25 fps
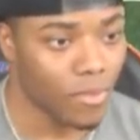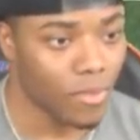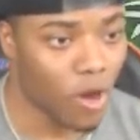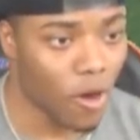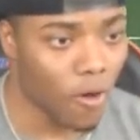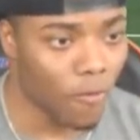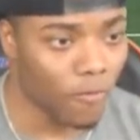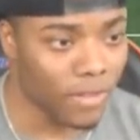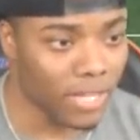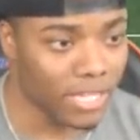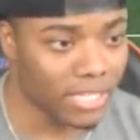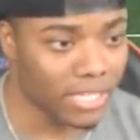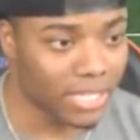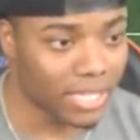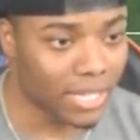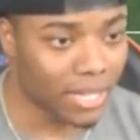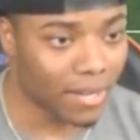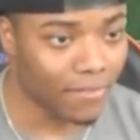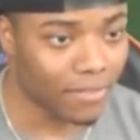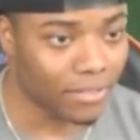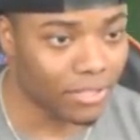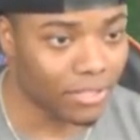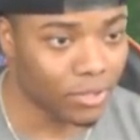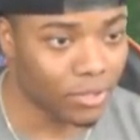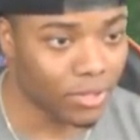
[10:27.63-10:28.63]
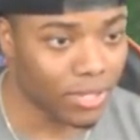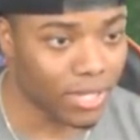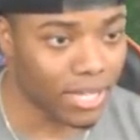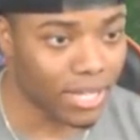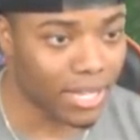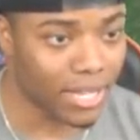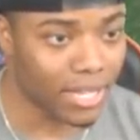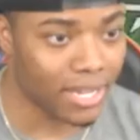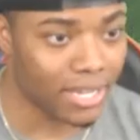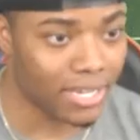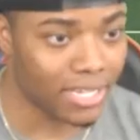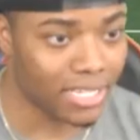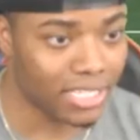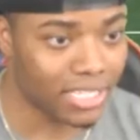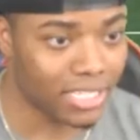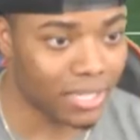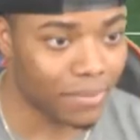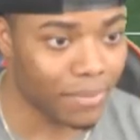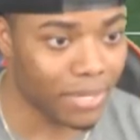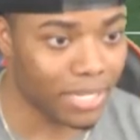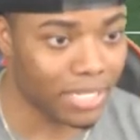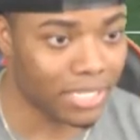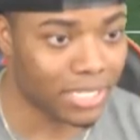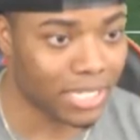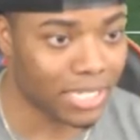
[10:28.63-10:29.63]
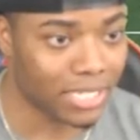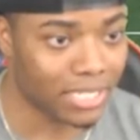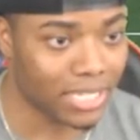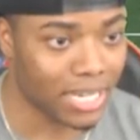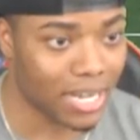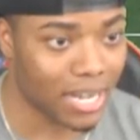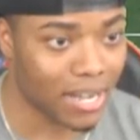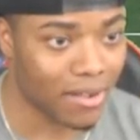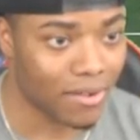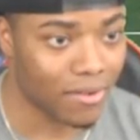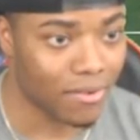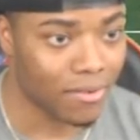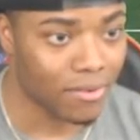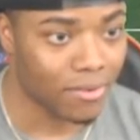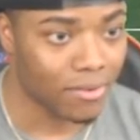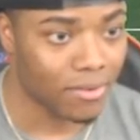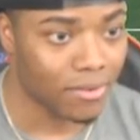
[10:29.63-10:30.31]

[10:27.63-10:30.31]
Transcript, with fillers: Hopefully, he's in cover two again. This should be a touchdown.